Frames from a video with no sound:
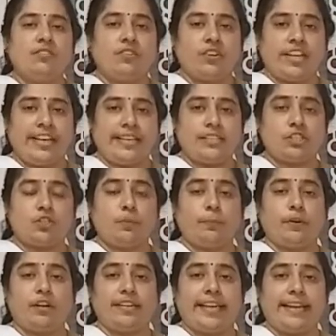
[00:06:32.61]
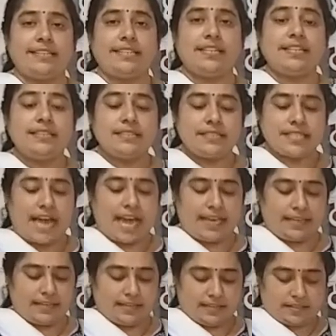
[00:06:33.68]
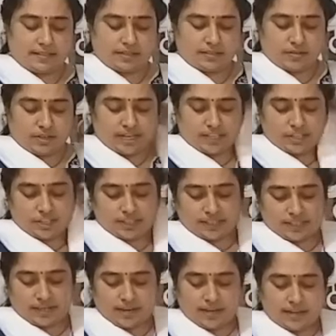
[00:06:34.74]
trees to protect tigers. Okay children,